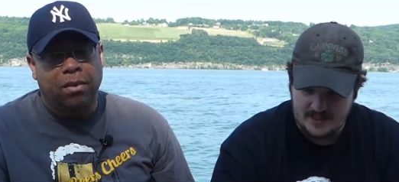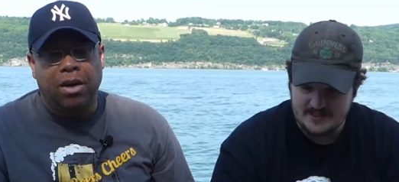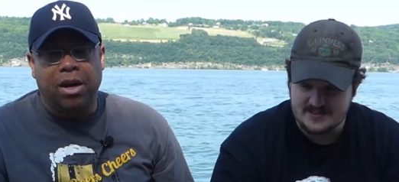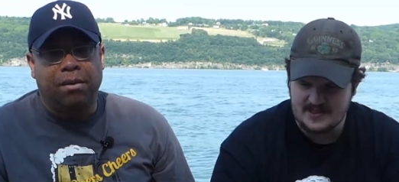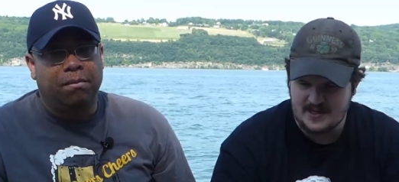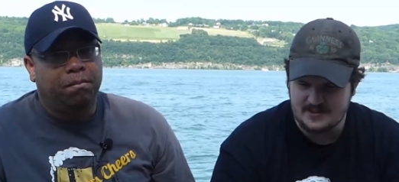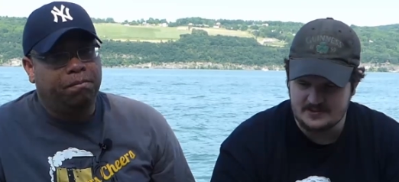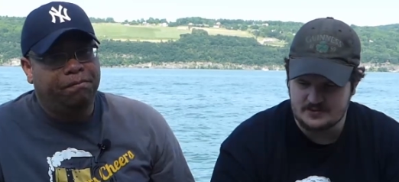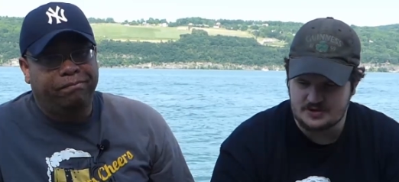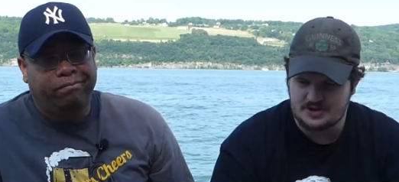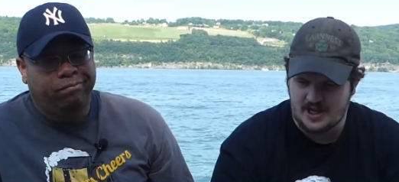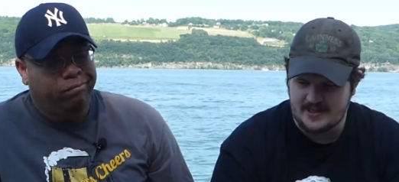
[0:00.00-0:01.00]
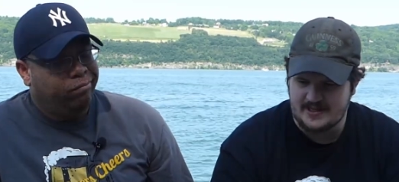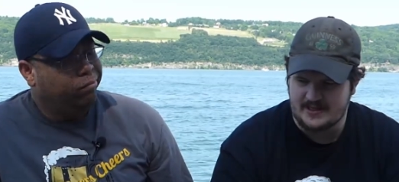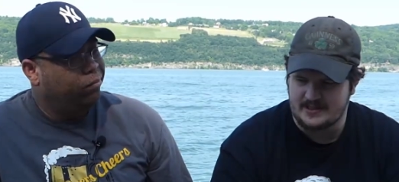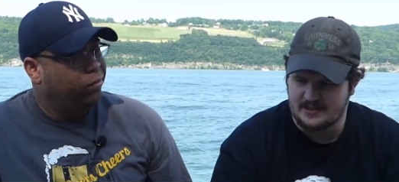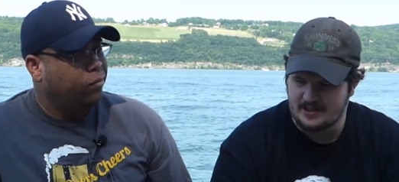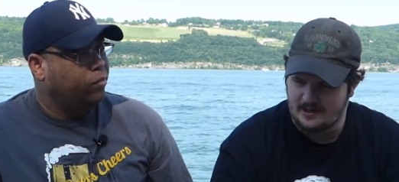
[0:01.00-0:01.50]
Speaker 1: It's not shaky
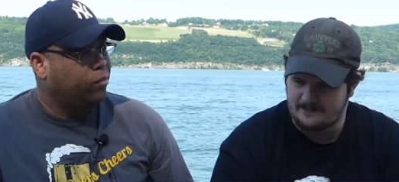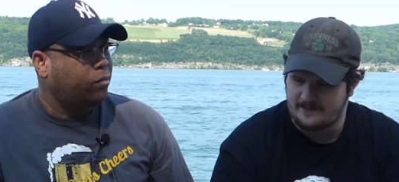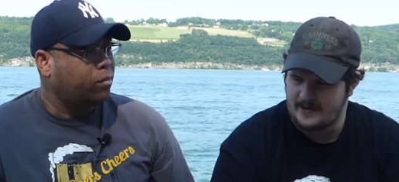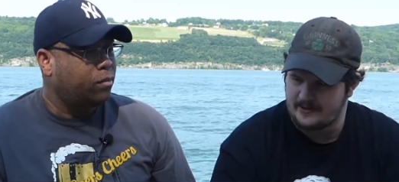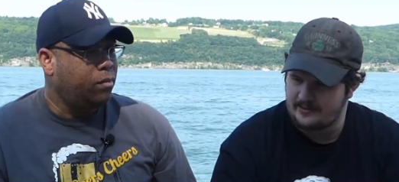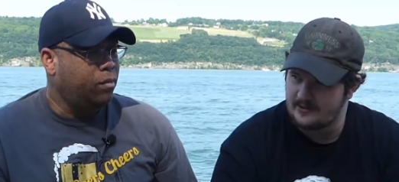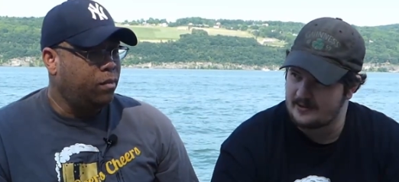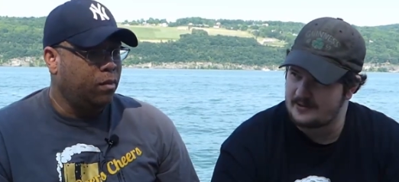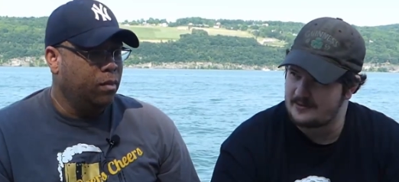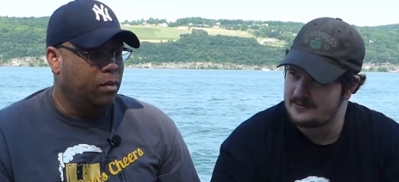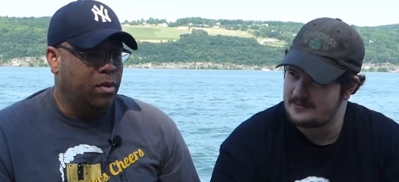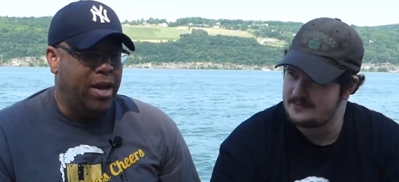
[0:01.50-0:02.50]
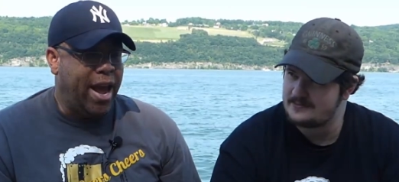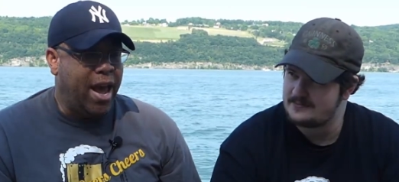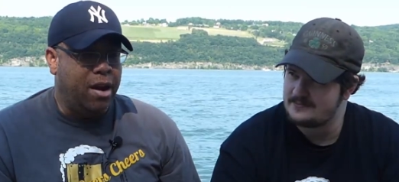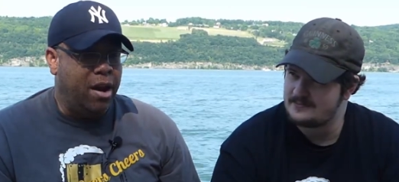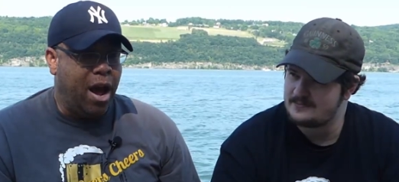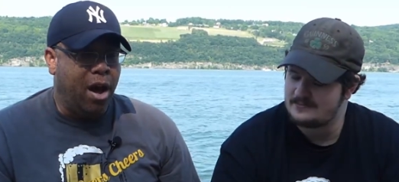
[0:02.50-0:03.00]
enough, I think.
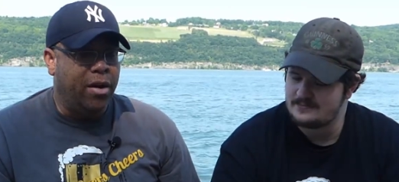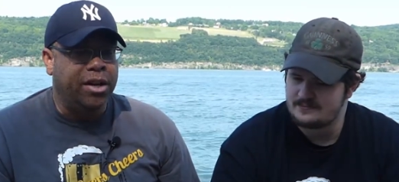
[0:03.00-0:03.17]
Yeah, no,